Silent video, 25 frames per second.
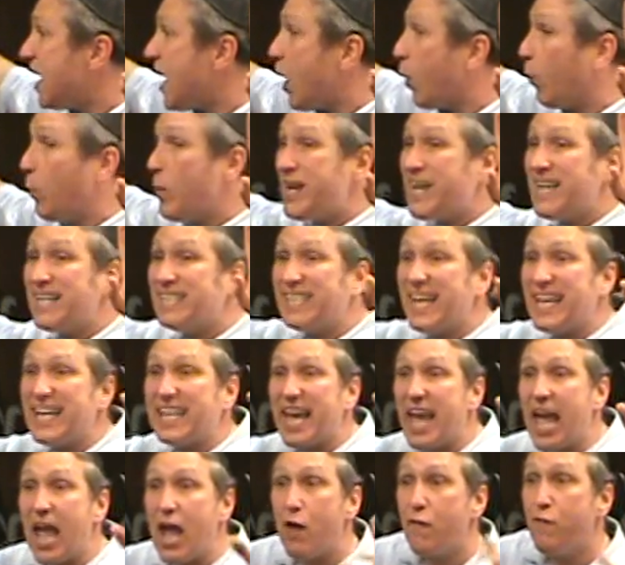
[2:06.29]
And we can take
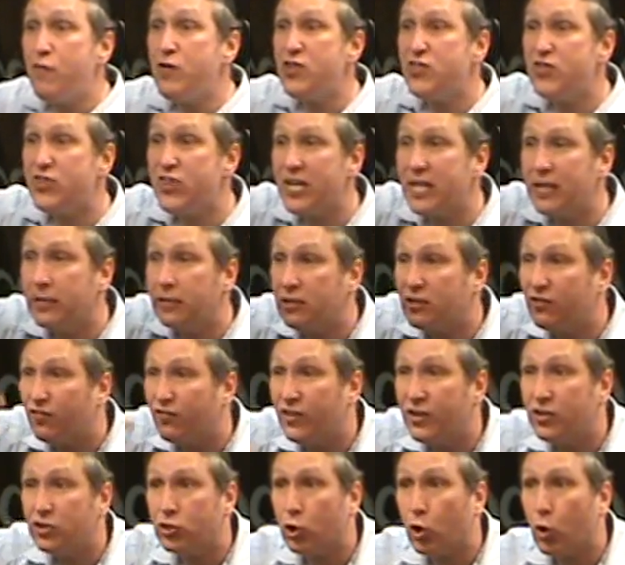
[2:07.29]
everything in this
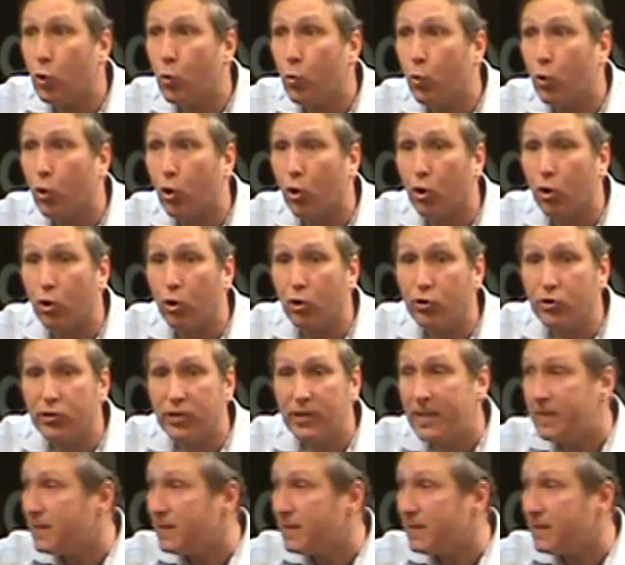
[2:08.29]
physical world,